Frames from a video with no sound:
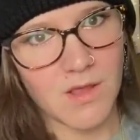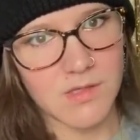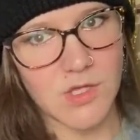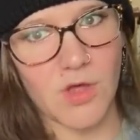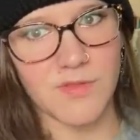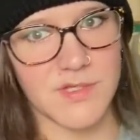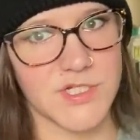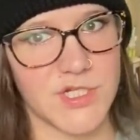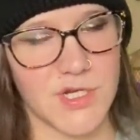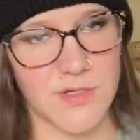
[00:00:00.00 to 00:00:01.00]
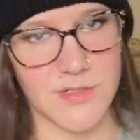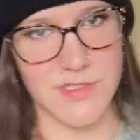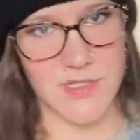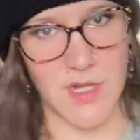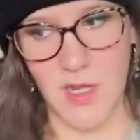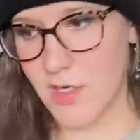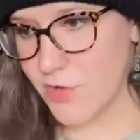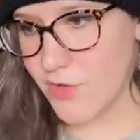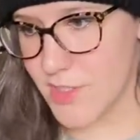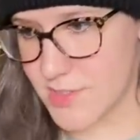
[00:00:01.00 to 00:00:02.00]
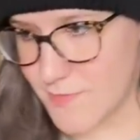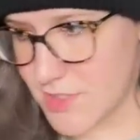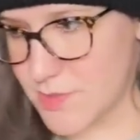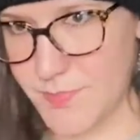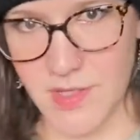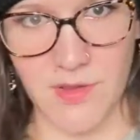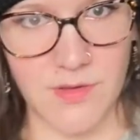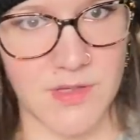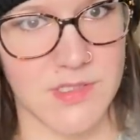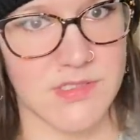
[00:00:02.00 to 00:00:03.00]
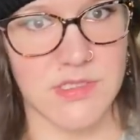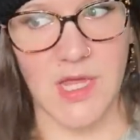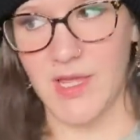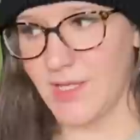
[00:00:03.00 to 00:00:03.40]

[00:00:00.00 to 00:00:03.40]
y'all, this year's uh, Christmas bill is like